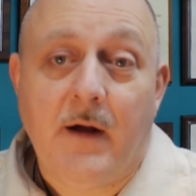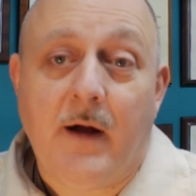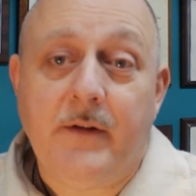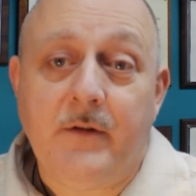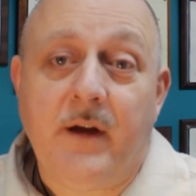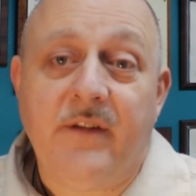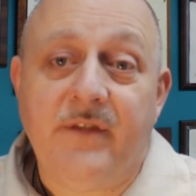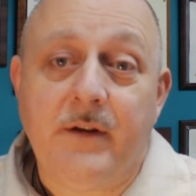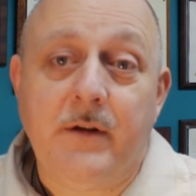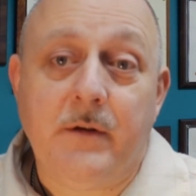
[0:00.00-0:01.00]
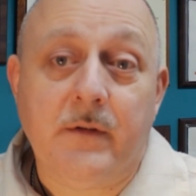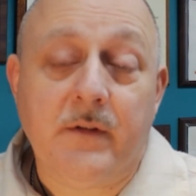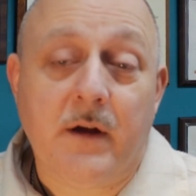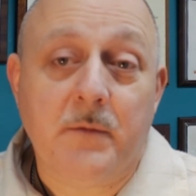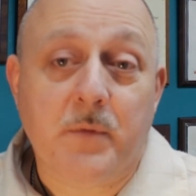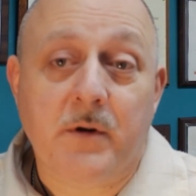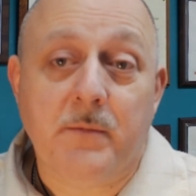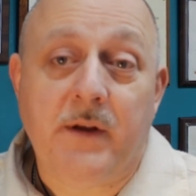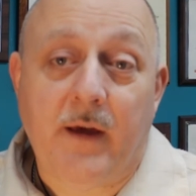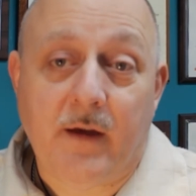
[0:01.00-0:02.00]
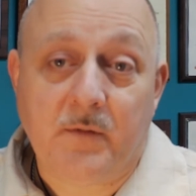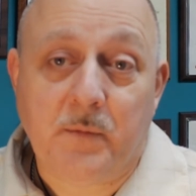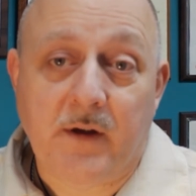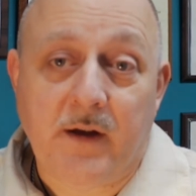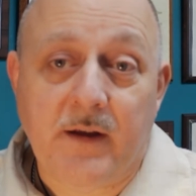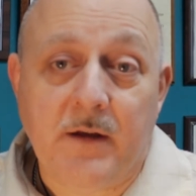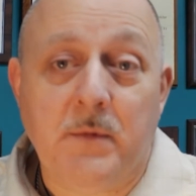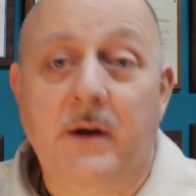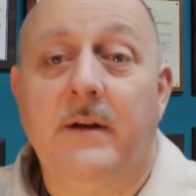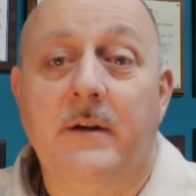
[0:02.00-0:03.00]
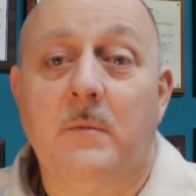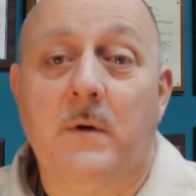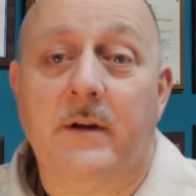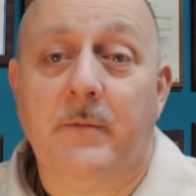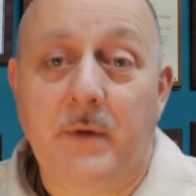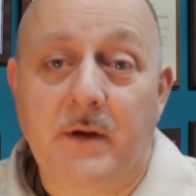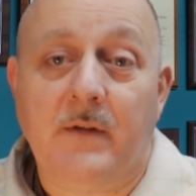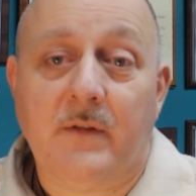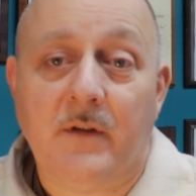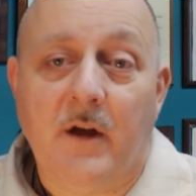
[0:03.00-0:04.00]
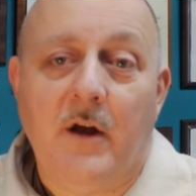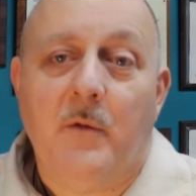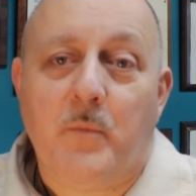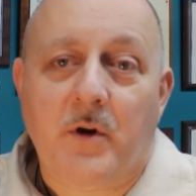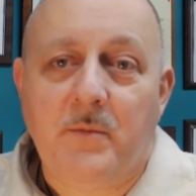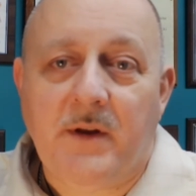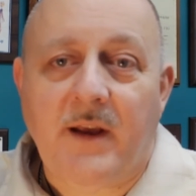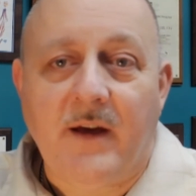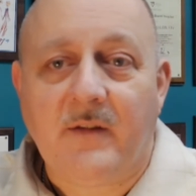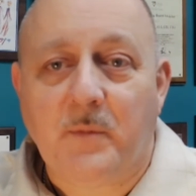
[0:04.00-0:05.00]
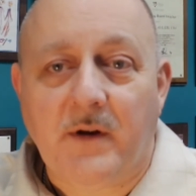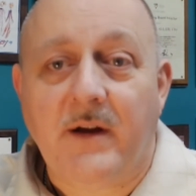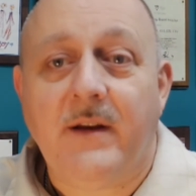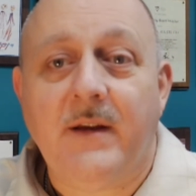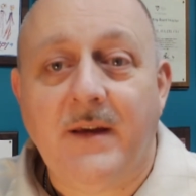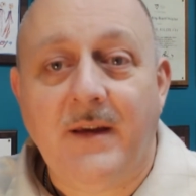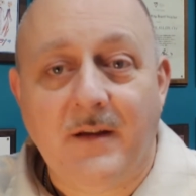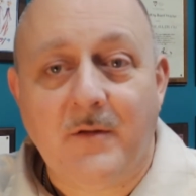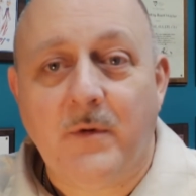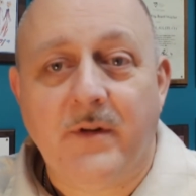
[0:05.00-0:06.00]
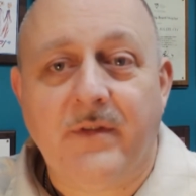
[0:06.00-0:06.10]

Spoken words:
I do have videos on permit expediting, but I didn't want to mix permit expediting in with